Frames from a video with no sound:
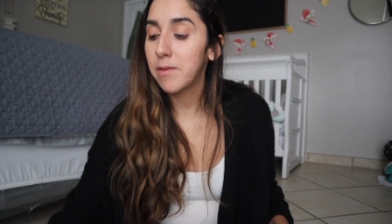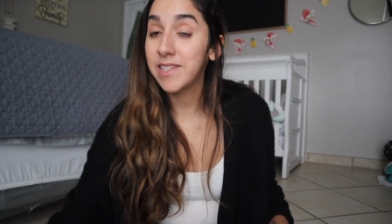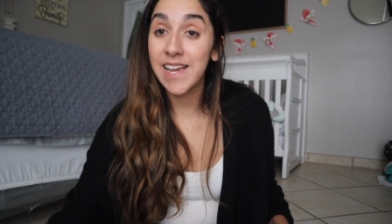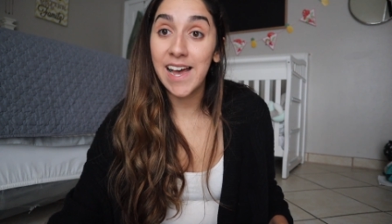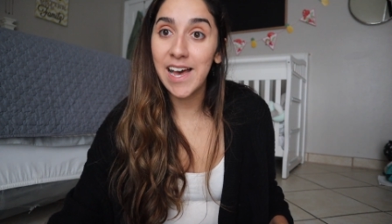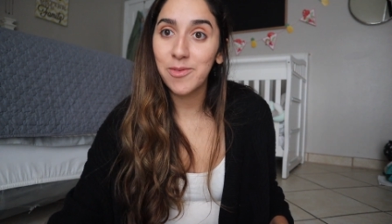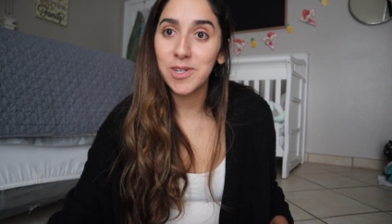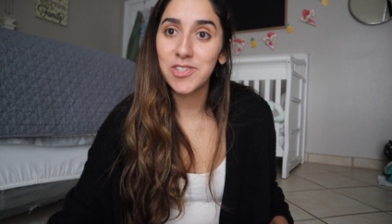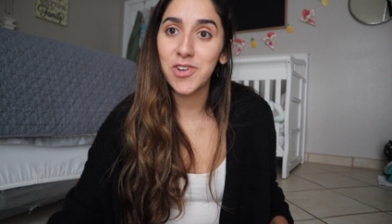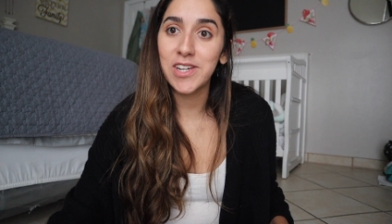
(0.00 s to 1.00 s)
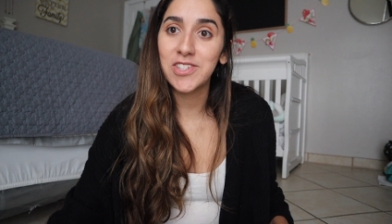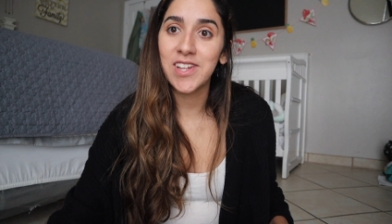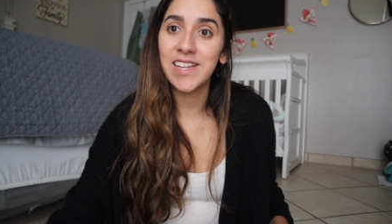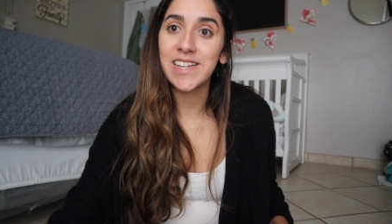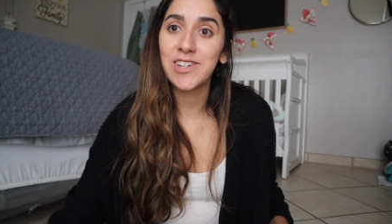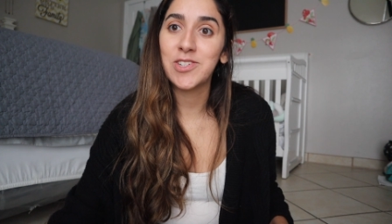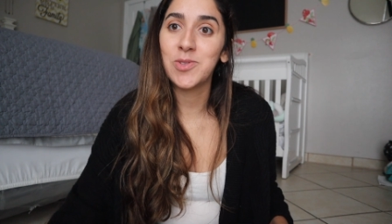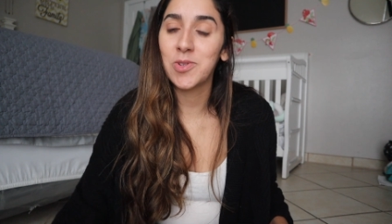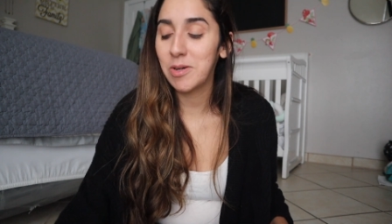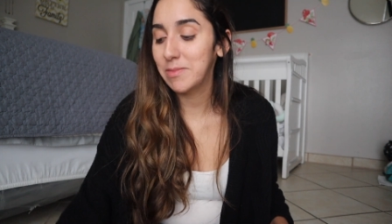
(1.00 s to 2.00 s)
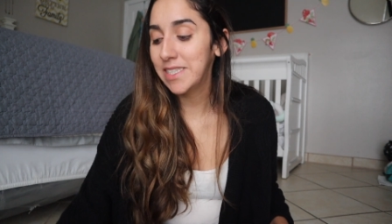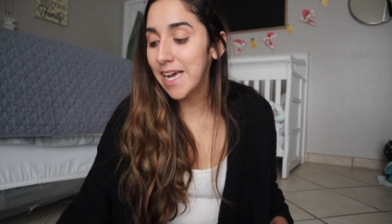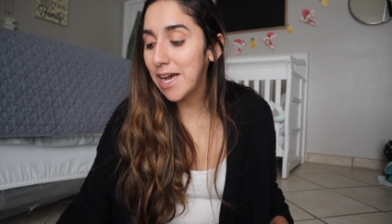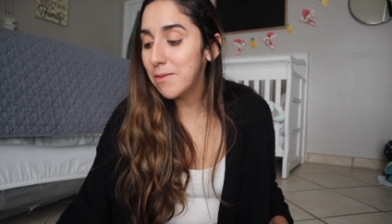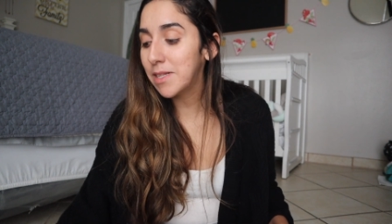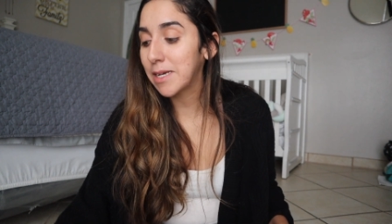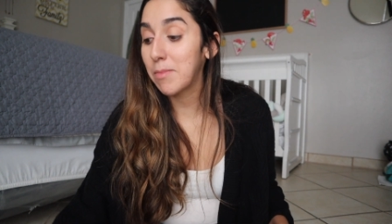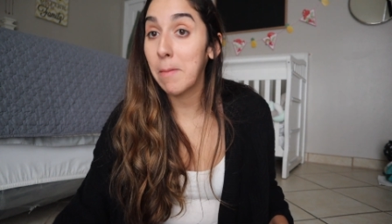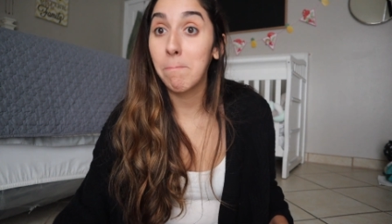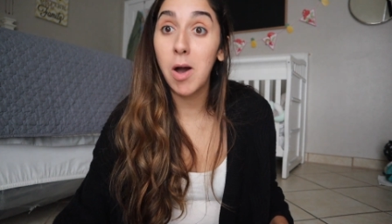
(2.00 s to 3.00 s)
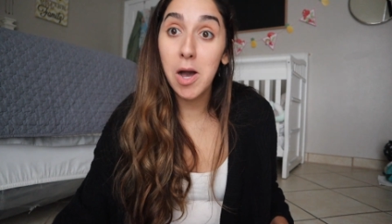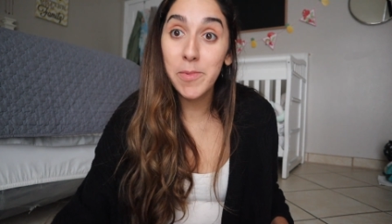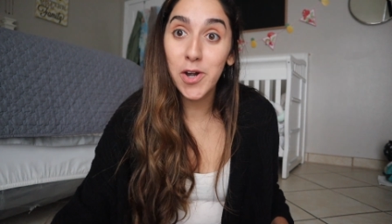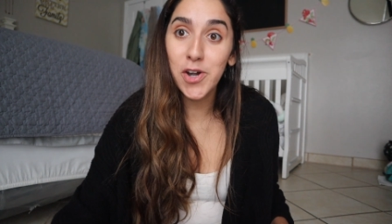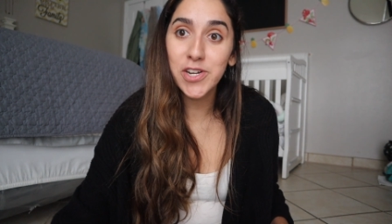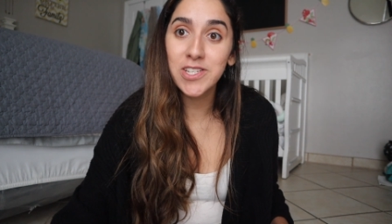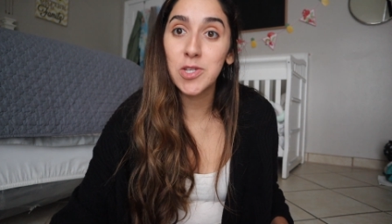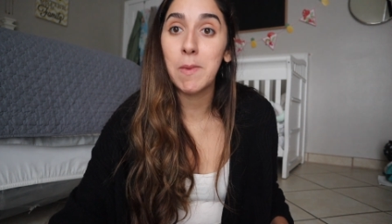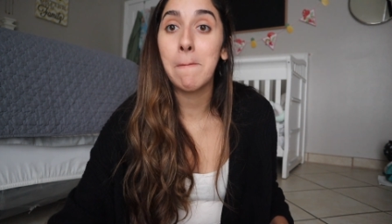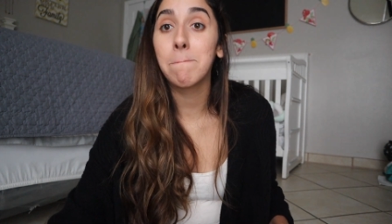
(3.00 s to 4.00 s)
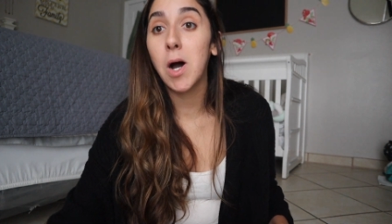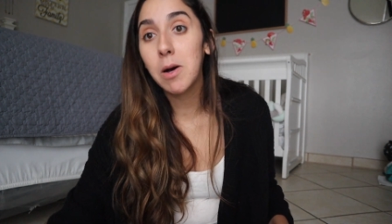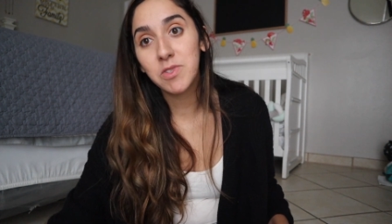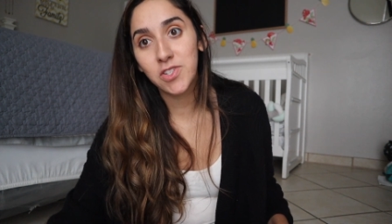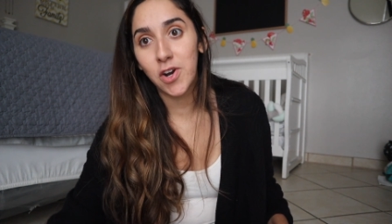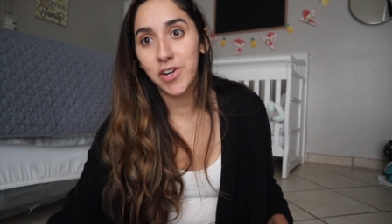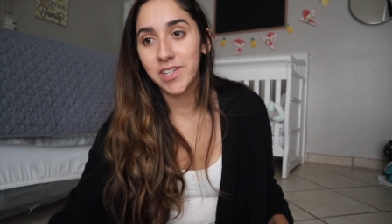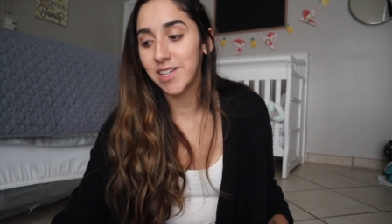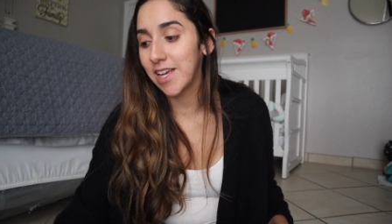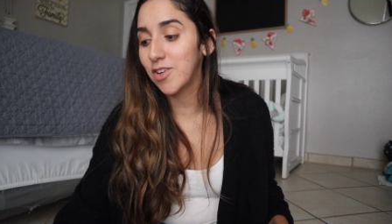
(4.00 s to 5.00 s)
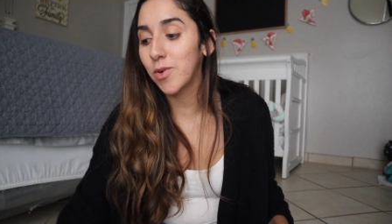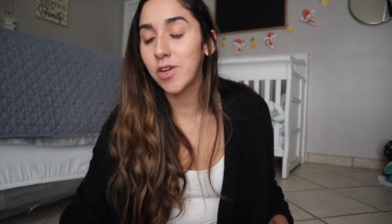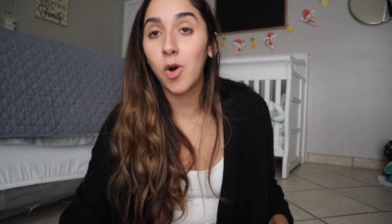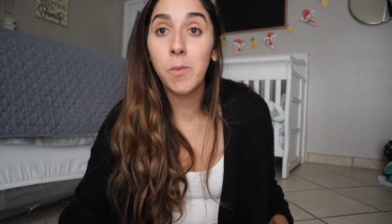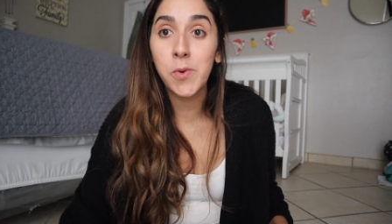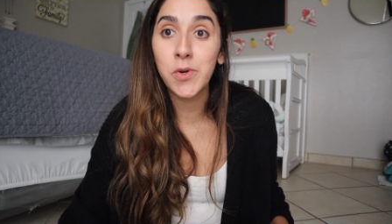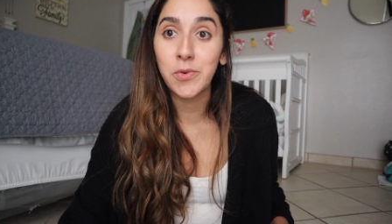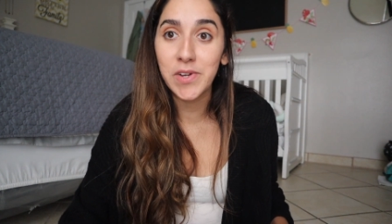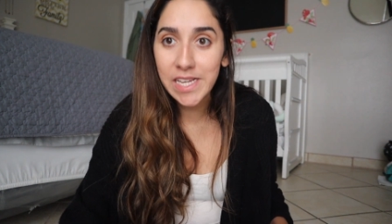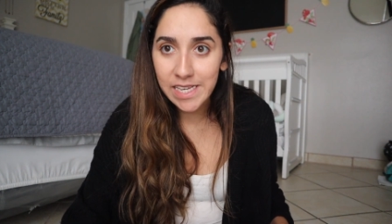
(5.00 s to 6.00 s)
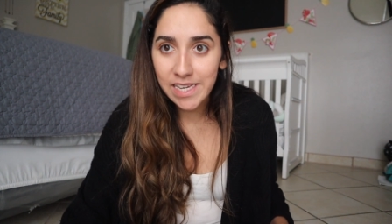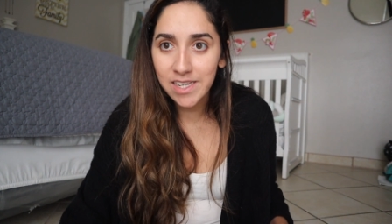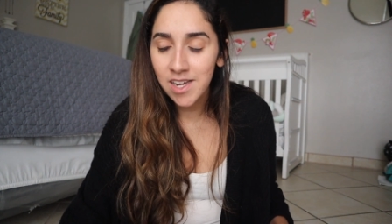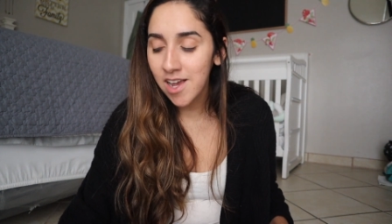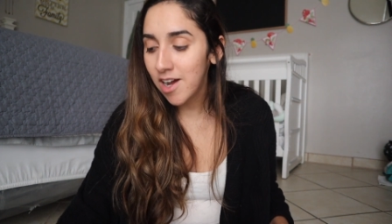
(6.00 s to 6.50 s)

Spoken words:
dad was trying to like get her to calm down, but like my mom heard it, so my mom started like going all Puerto Rican